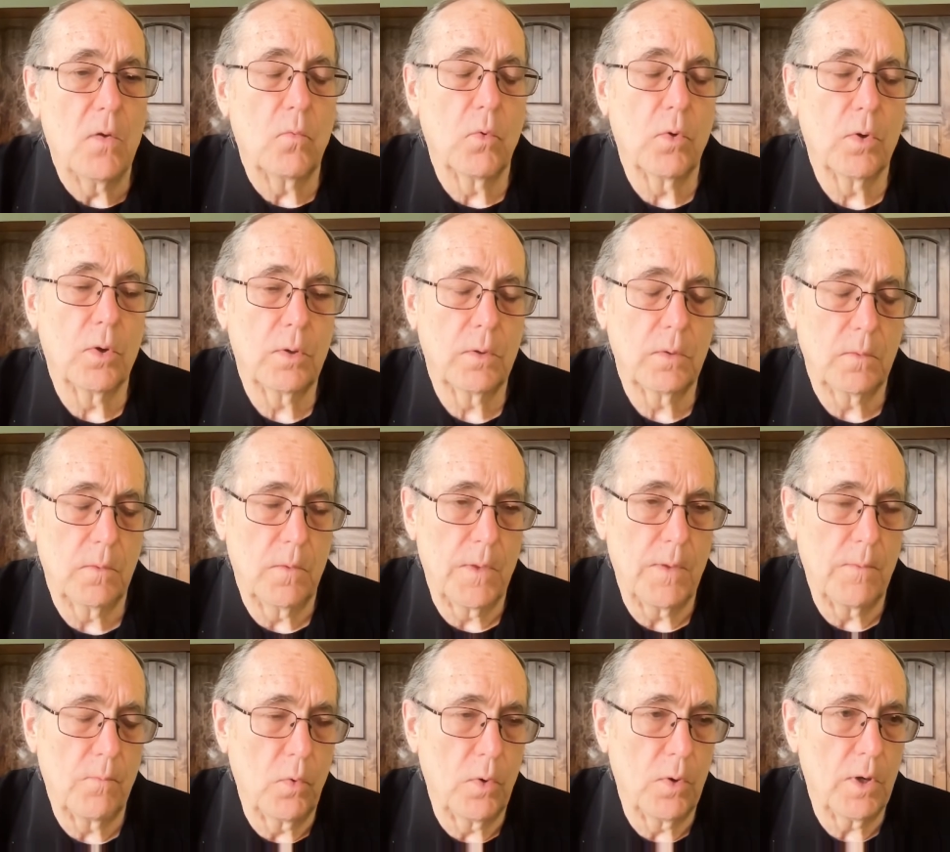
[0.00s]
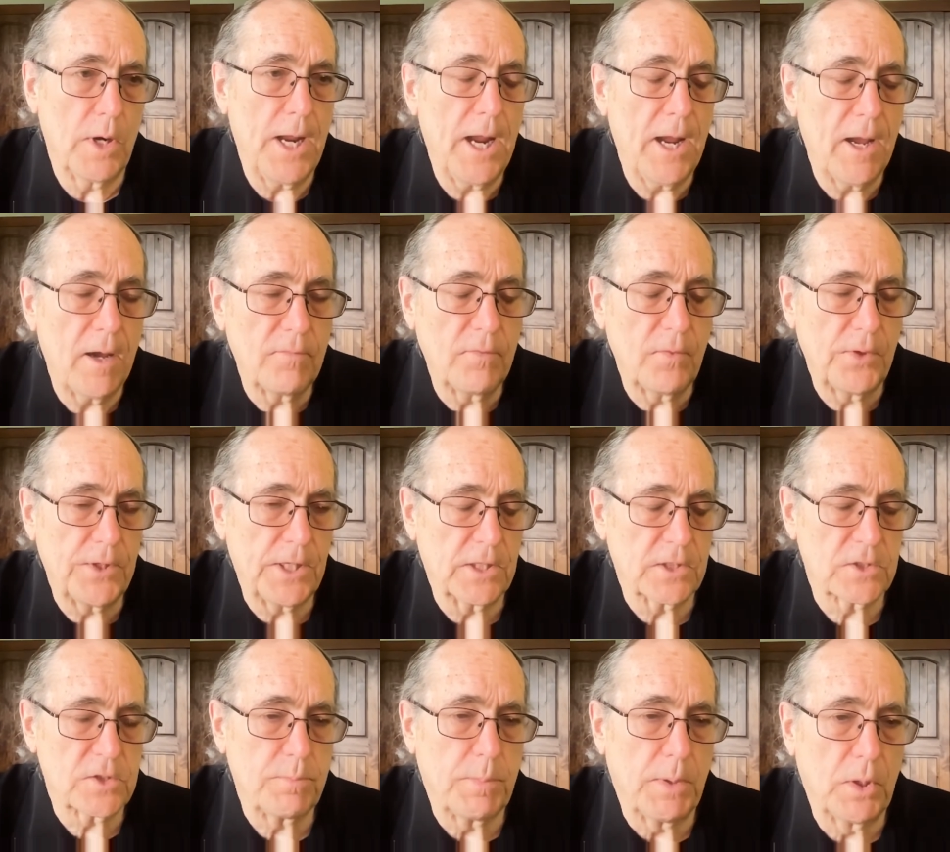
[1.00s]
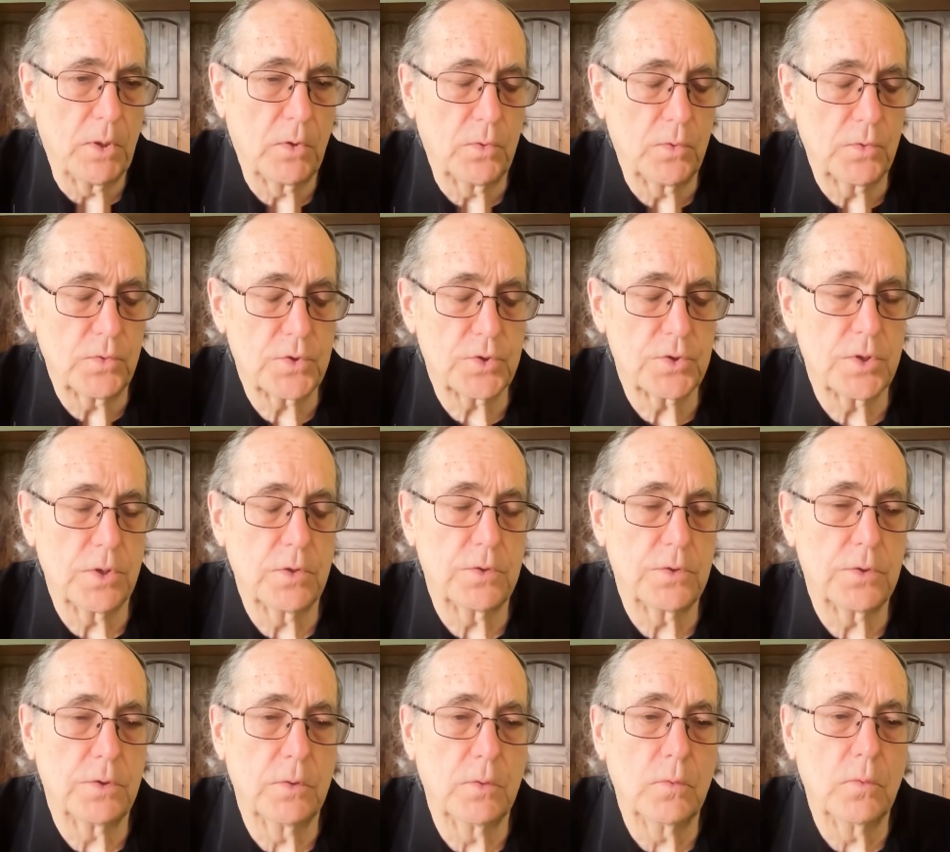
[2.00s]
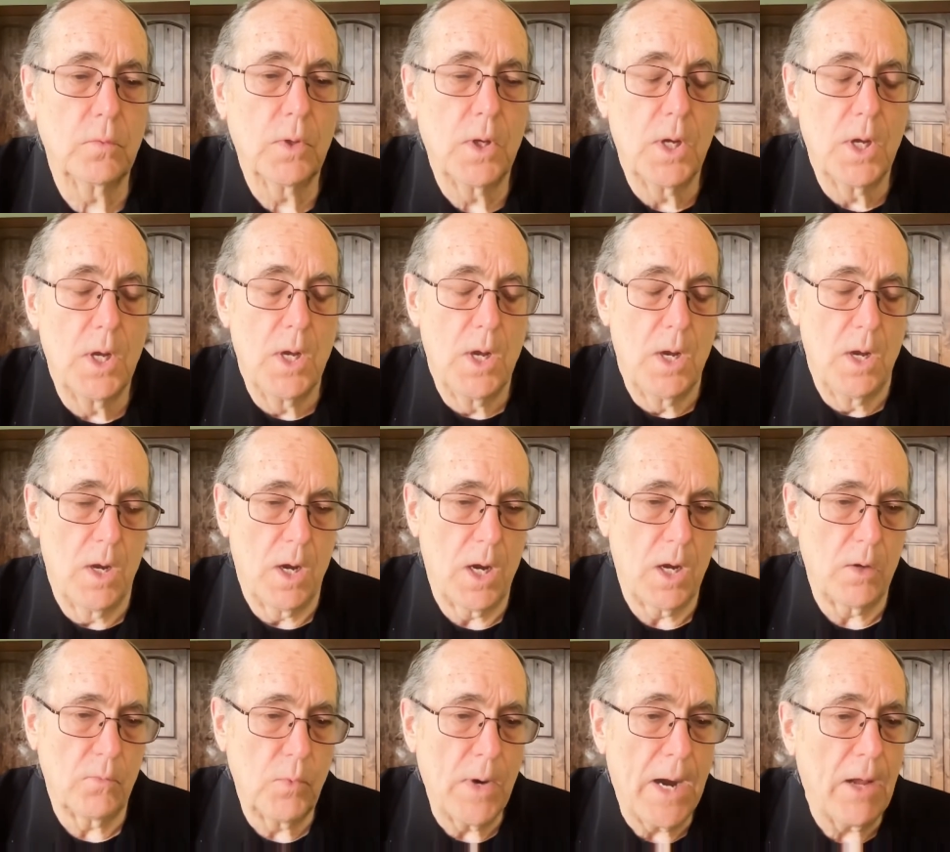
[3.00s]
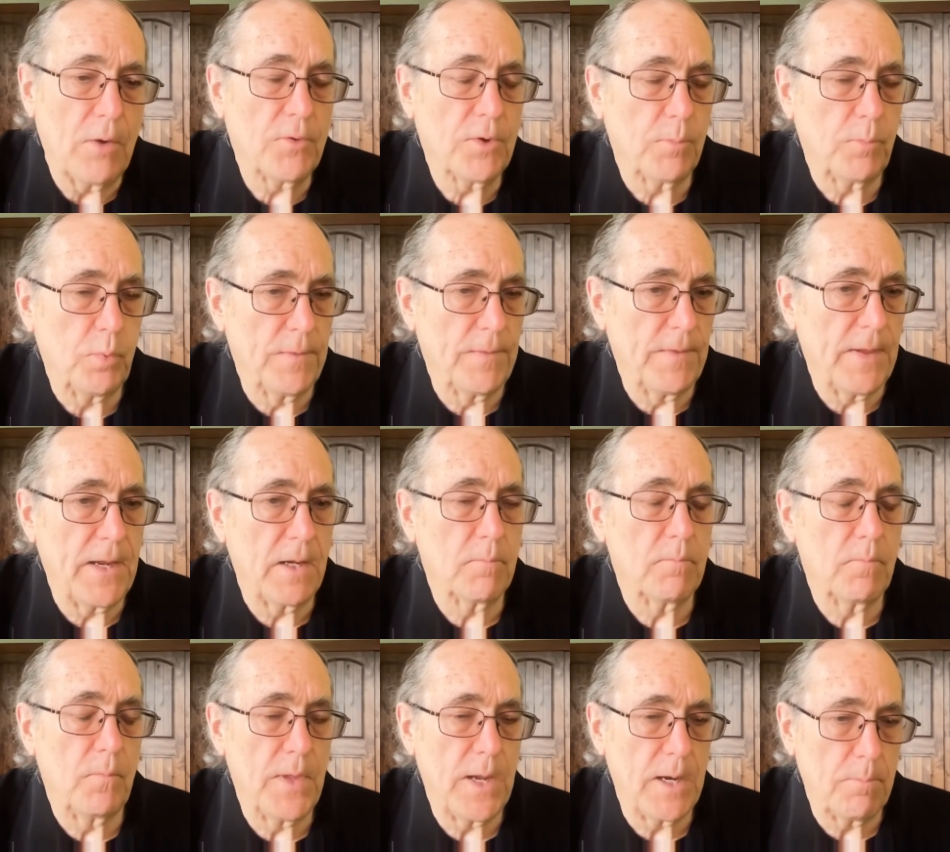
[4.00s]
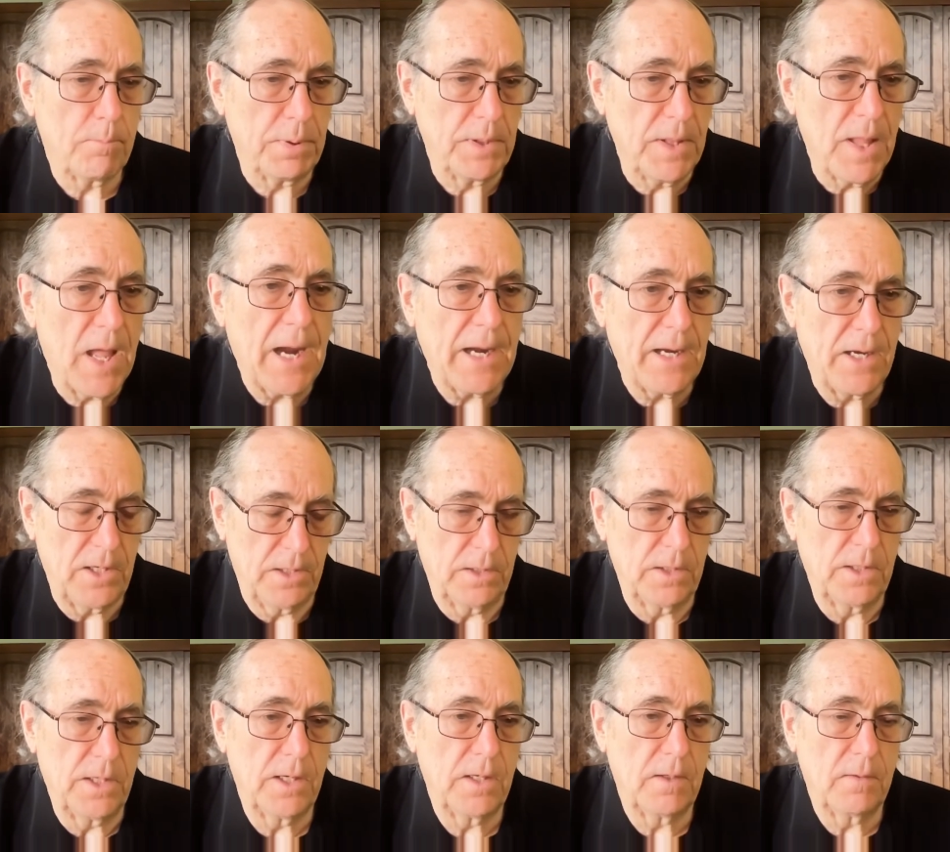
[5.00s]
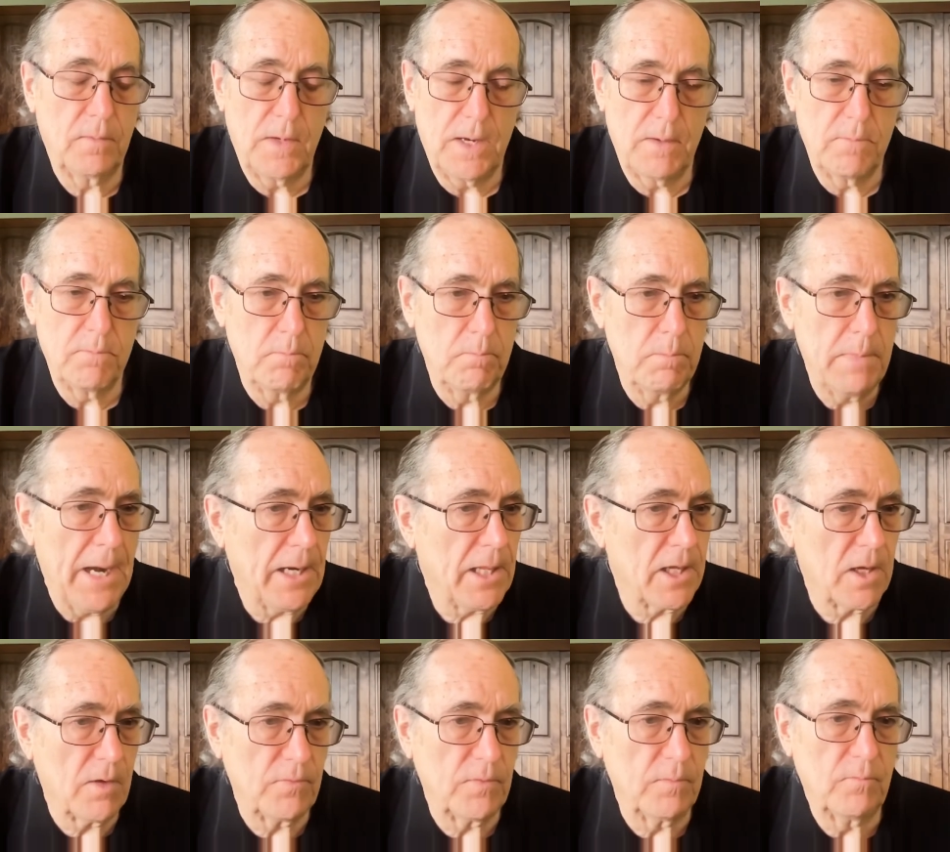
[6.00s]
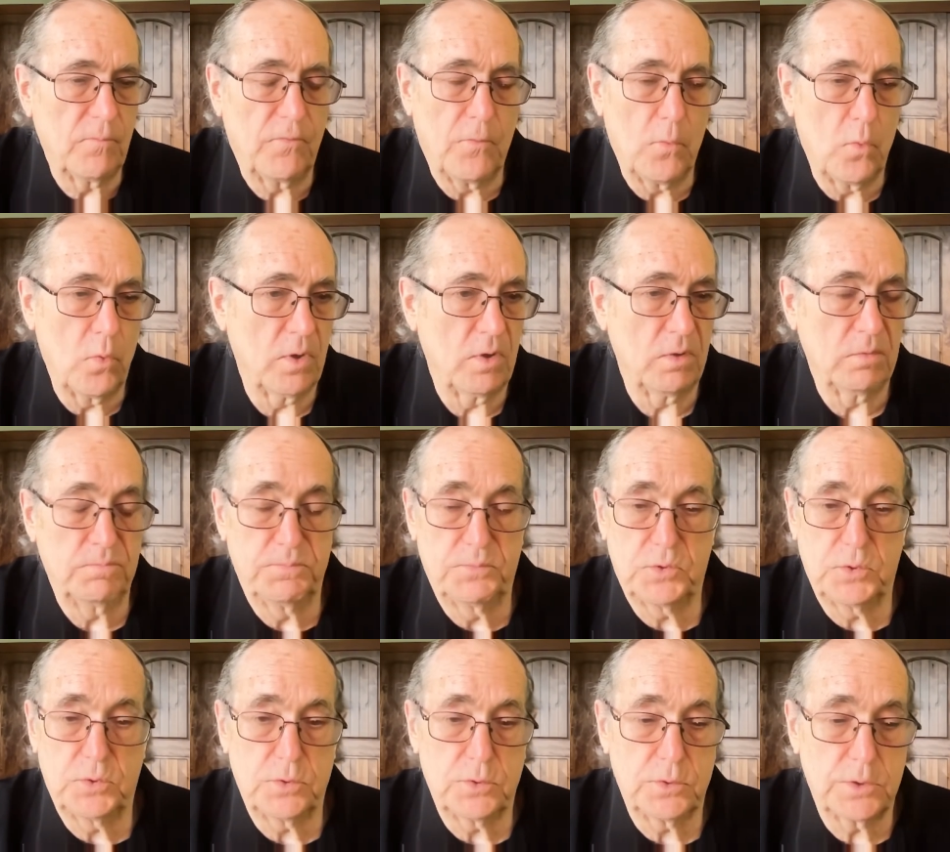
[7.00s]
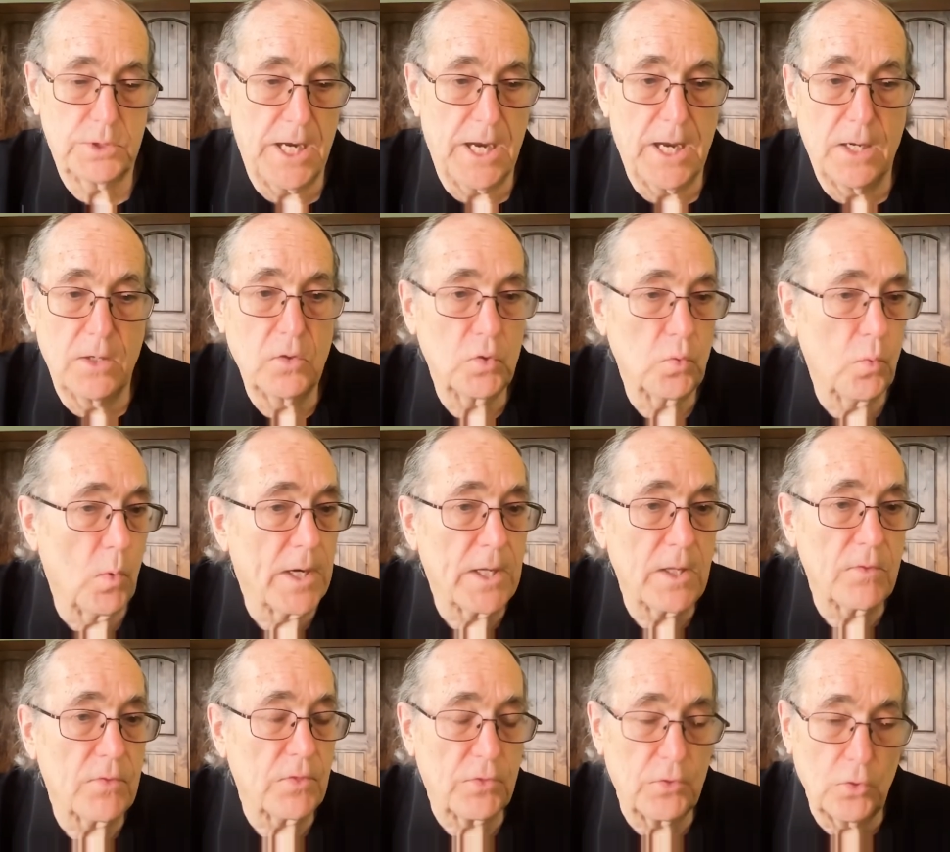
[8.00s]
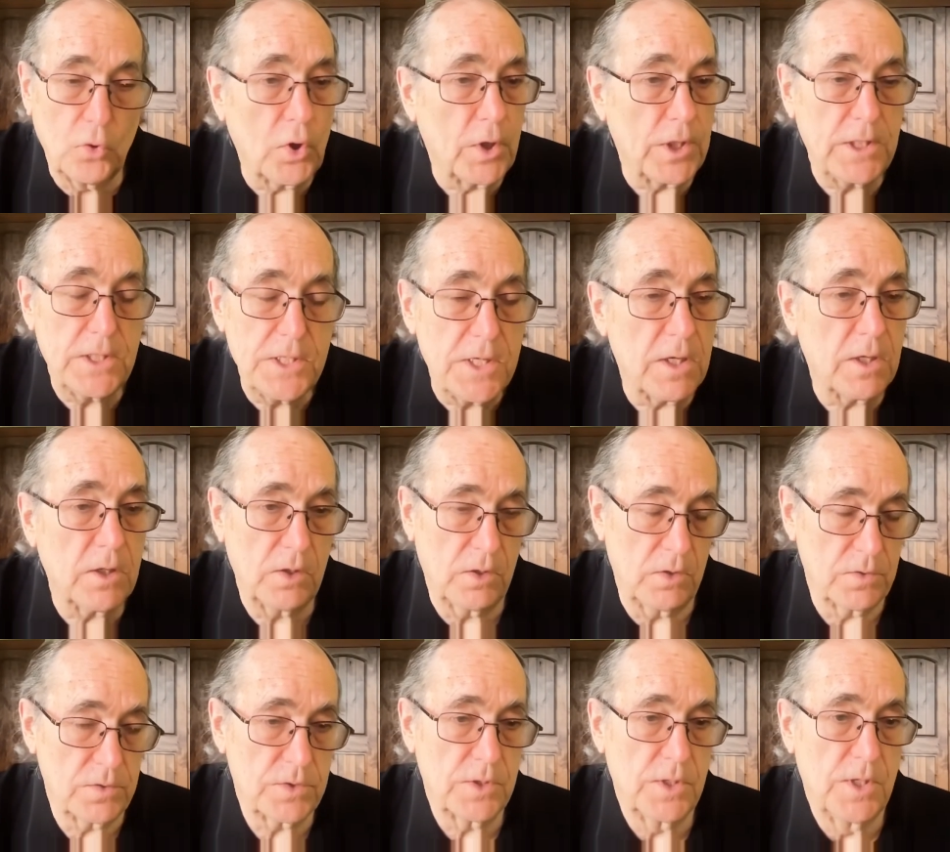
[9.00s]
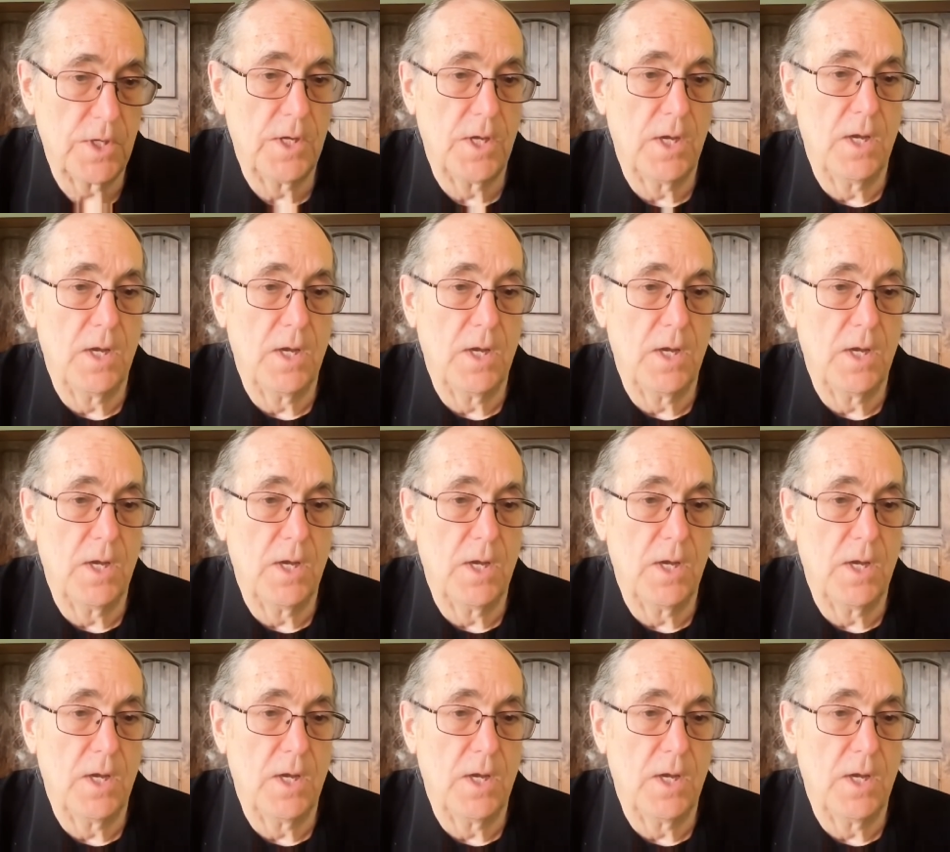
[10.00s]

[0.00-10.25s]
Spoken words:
were heavily exposed to Roundup when they applied it, and many of them for 10, 20, 30 years.